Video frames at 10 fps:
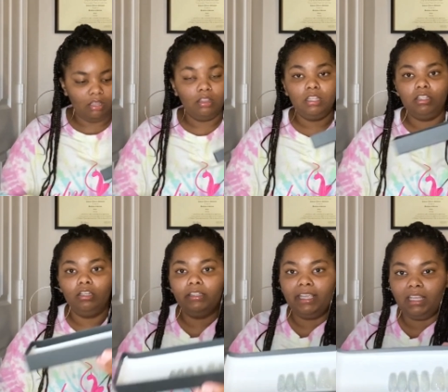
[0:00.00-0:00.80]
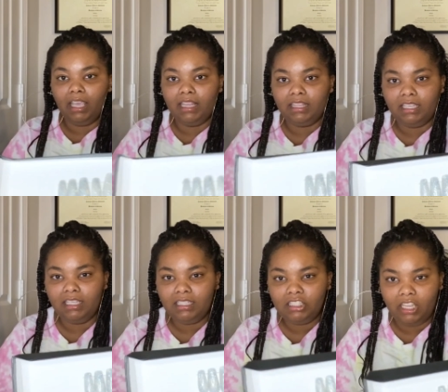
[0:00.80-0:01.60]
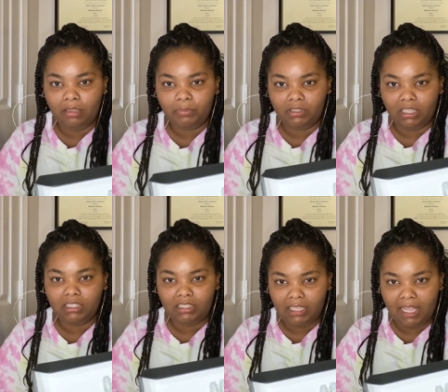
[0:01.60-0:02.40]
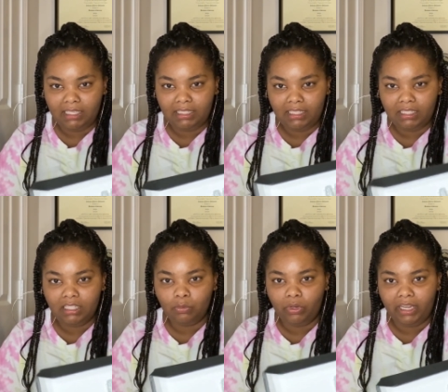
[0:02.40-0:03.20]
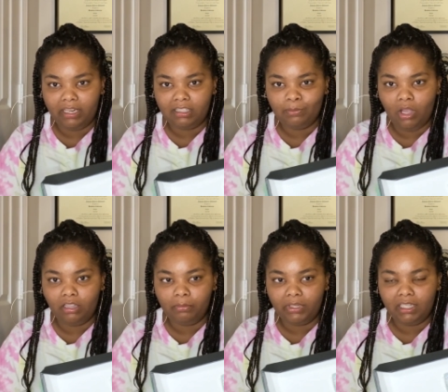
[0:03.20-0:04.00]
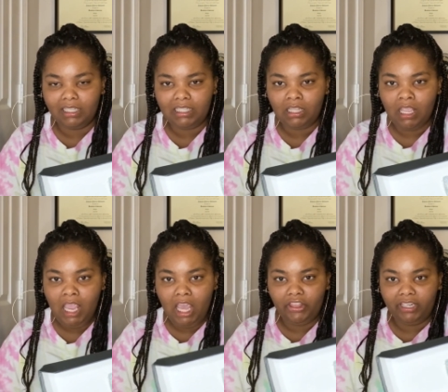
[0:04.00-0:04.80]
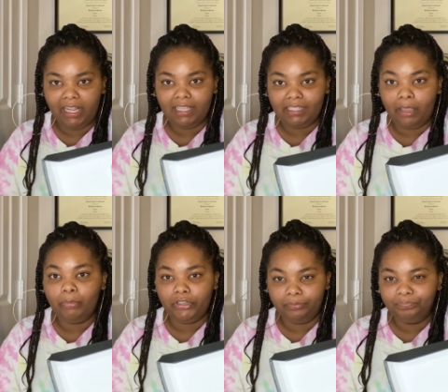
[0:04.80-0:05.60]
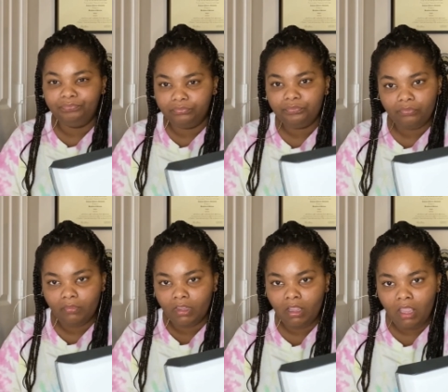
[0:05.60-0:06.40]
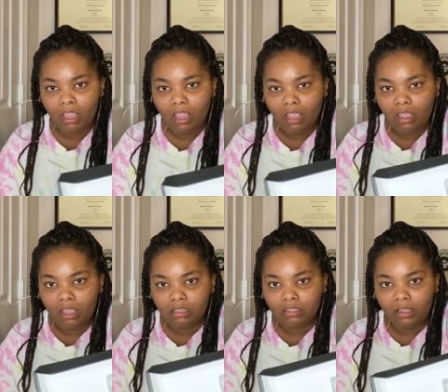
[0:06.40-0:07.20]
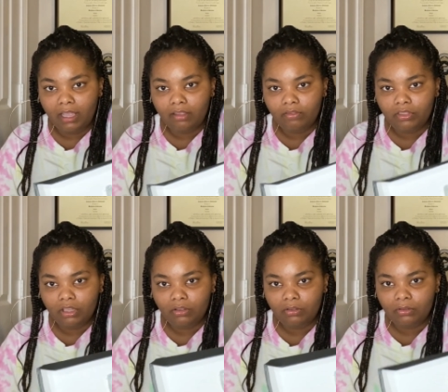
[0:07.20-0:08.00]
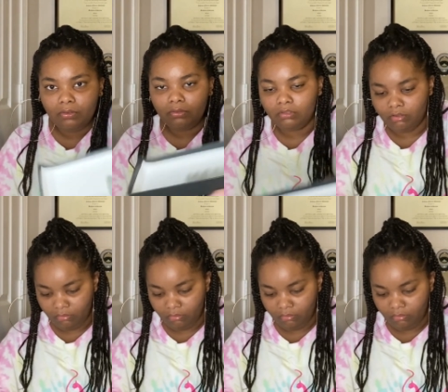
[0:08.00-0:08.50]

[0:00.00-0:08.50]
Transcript: These are like, and these shapes and sizes, this is where I get a small one because they're not as tapered. So I have those.